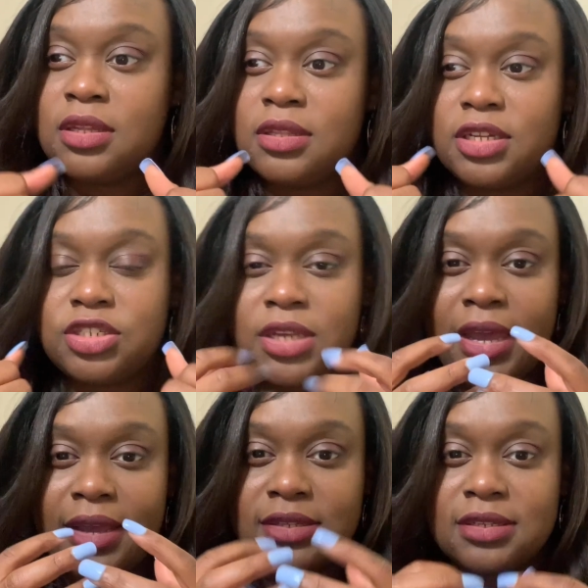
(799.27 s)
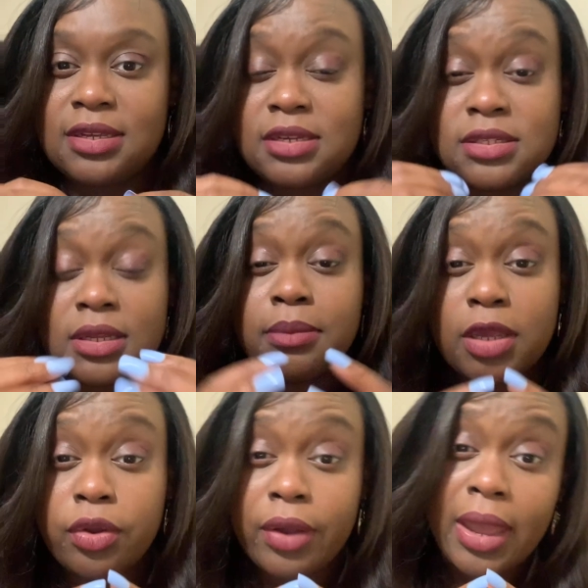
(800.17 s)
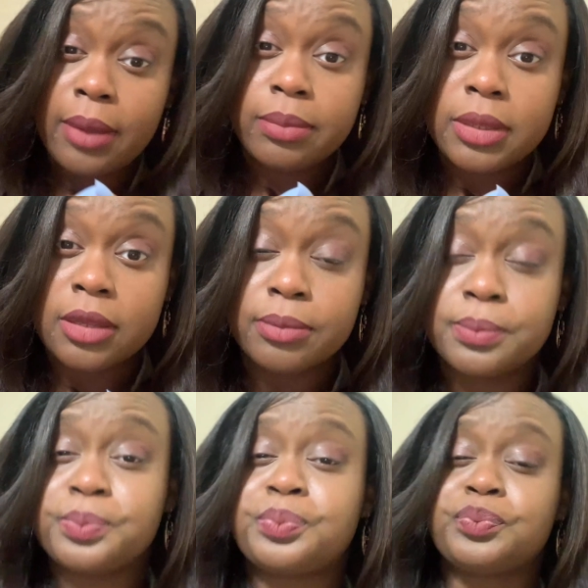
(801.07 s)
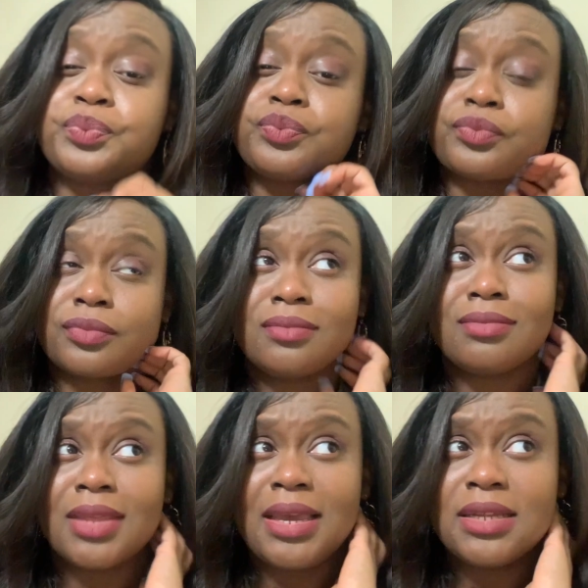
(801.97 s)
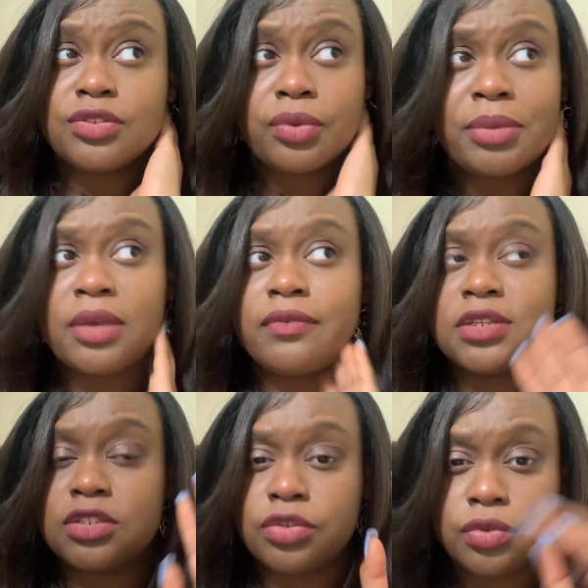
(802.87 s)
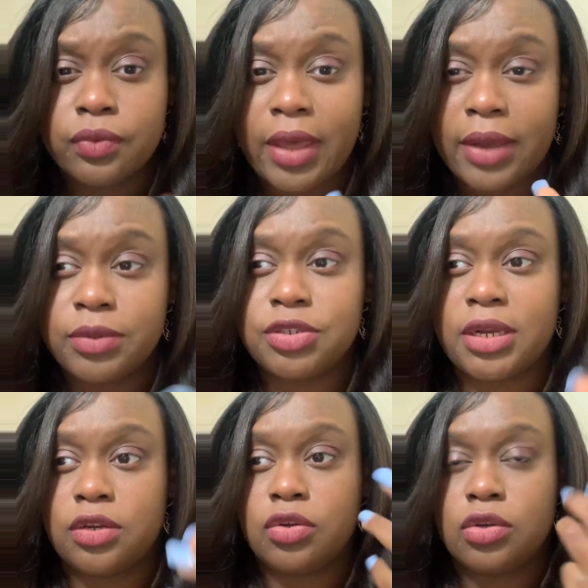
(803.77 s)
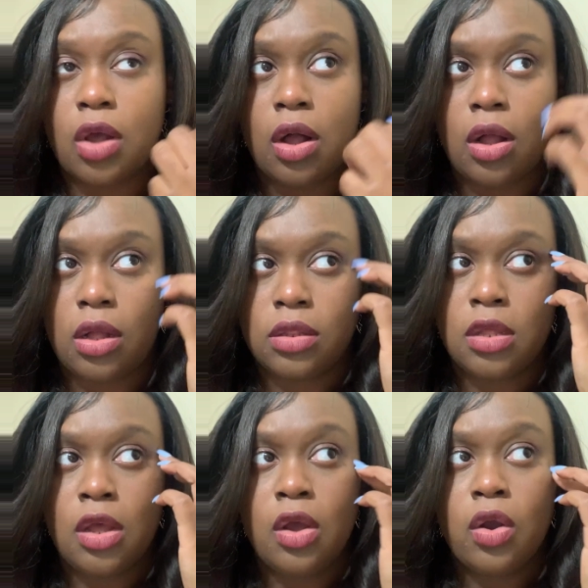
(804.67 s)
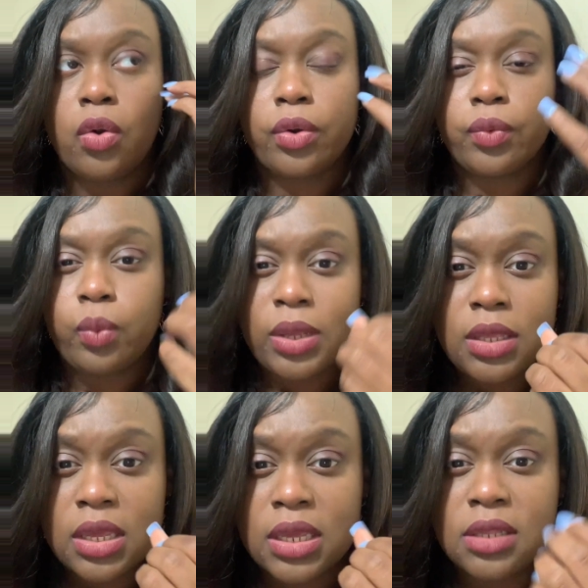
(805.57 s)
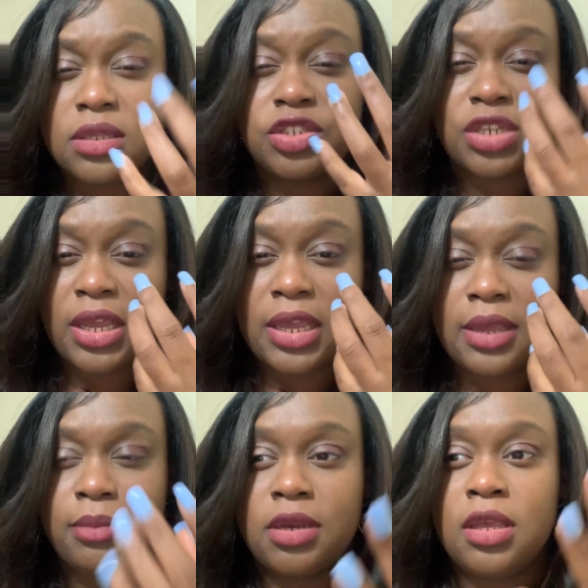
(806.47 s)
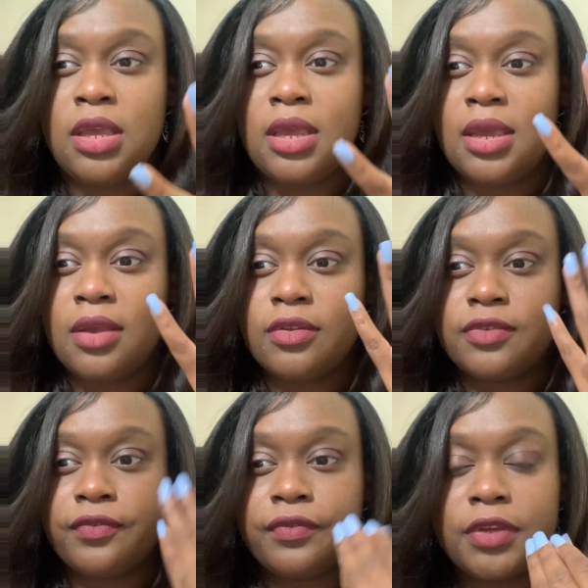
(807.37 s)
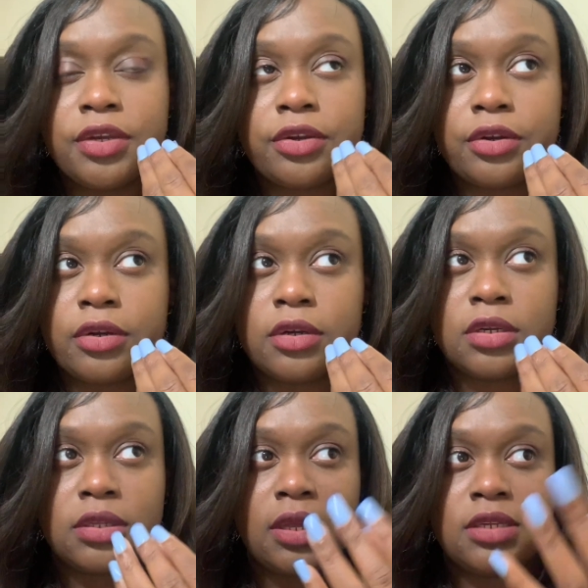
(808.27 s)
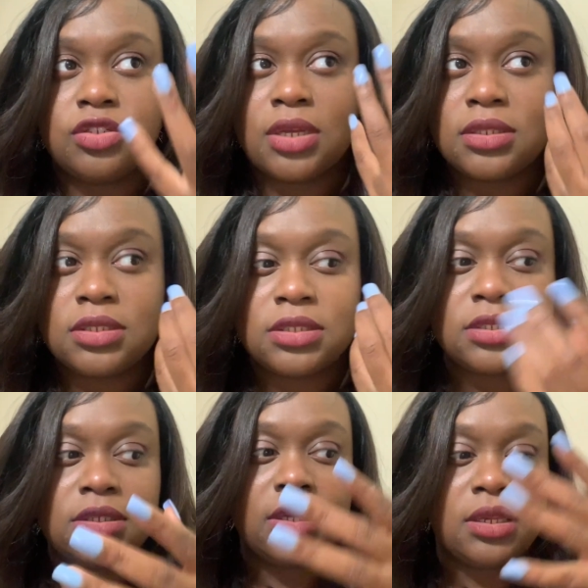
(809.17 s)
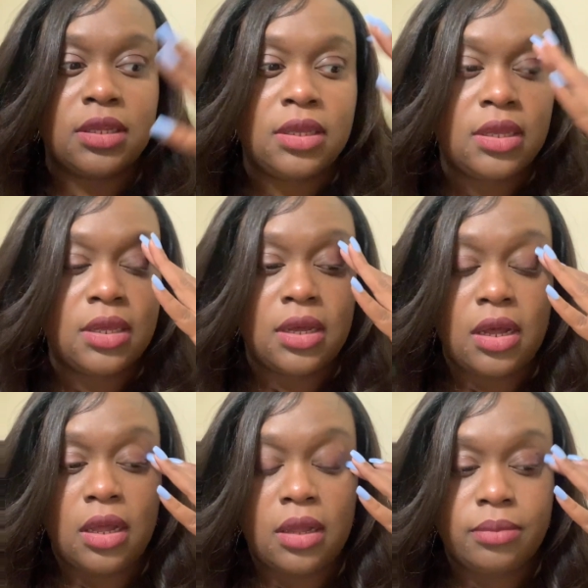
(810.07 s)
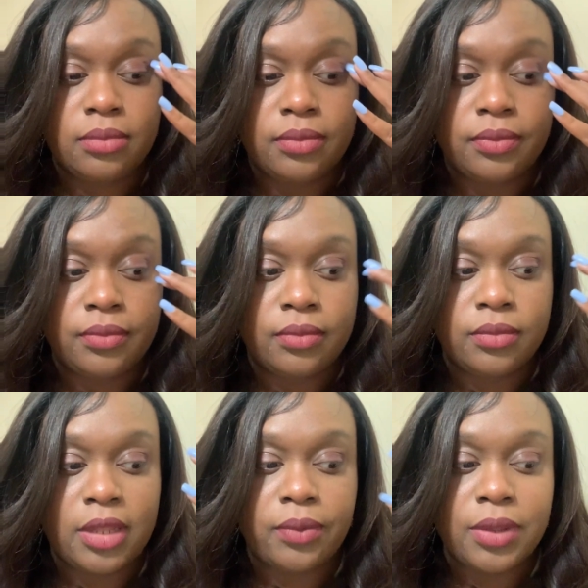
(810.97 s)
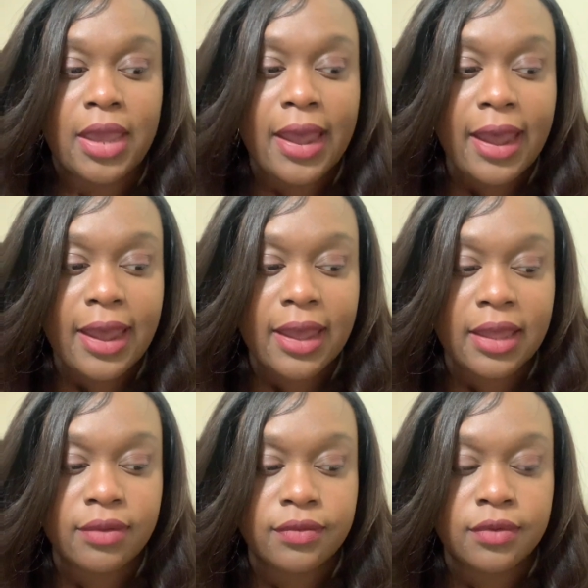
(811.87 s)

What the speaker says: that she has it and it's going to make her happy. And so many of us do that. We try to dull or weaken the shame and fear and jealousy and that we have